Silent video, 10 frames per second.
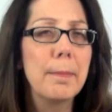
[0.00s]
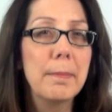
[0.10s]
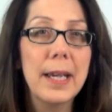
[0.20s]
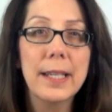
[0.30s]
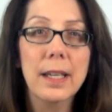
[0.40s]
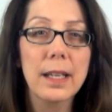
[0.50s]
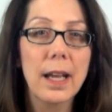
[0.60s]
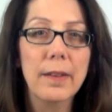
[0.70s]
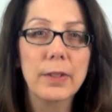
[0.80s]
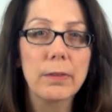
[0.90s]
may not
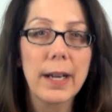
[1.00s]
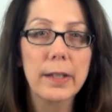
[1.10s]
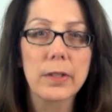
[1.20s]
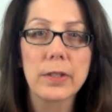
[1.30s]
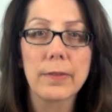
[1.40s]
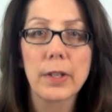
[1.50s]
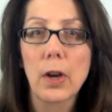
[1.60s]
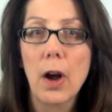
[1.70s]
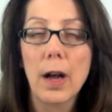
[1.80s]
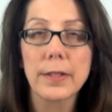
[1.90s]
have the records of the
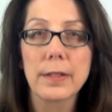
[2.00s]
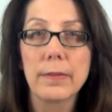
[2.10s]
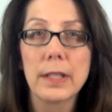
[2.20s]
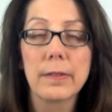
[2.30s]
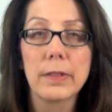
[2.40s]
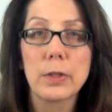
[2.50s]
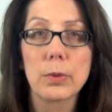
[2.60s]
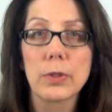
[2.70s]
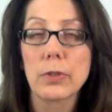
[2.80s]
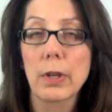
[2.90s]
costs of
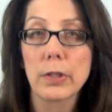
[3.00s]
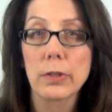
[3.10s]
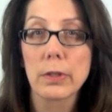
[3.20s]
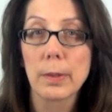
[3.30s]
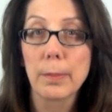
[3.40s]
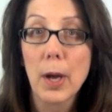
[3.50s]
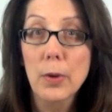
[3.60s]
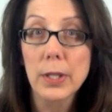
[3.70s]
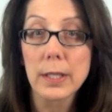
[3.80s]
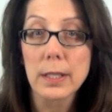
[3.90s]
individual structural
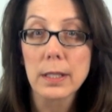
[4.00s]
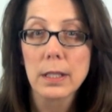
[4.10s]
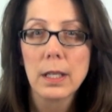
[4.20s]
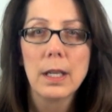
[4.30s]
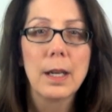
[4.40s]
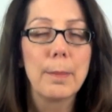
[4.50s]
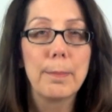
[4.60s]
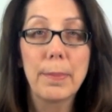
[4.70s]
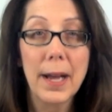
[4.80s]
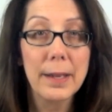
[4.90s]
components.
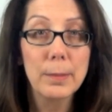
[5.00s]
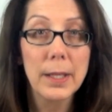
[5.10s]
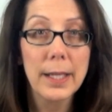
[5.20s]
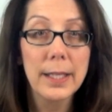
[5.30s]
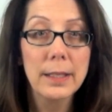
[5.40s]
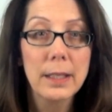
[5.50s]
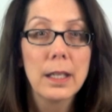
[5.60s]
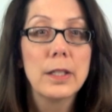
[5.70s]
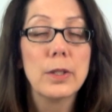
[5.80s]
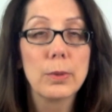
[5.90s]
Bottom line,
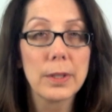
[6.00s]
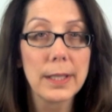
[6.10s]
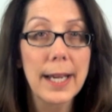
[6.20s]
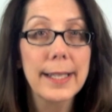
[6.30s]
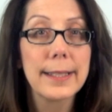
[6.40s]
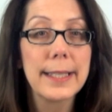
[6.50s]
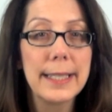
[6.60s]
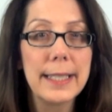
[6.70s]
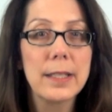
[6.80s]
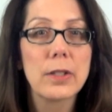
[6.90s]
you will likely
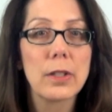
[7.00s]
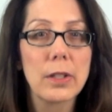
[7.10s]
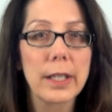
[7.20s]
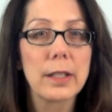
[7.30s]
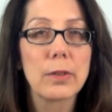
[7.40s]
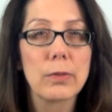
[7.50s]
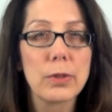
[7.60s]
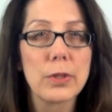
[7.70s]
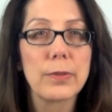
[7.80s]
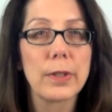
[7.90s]
need to look at the
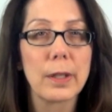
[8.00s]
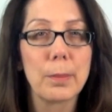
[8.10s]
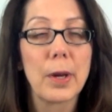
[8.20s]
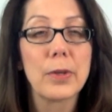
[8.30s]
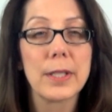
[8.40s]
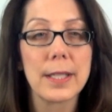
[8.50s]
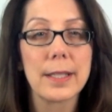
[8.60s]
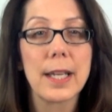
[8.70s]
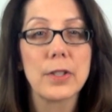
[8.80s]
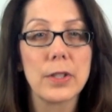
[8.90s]
rules for
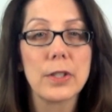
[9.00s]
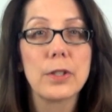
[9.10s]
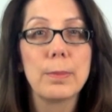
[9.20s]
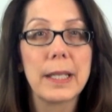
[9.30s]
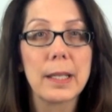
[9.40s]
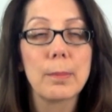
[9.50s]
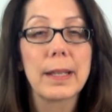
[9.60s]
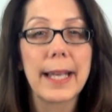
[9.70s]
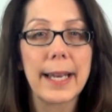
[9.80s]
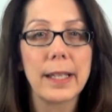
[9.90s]
componentization as you begin
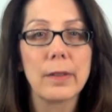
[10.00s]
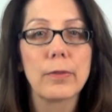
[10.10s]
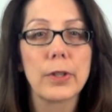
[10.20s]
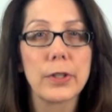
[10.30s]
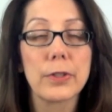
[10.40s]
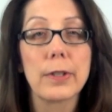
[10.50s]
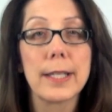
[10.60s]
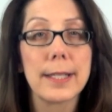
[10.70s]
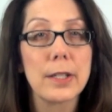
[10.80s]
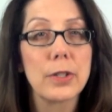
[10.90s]
planning for your
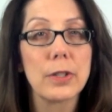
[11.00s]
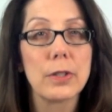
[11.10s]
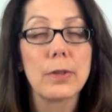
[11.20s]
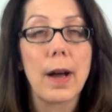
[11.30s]
transition to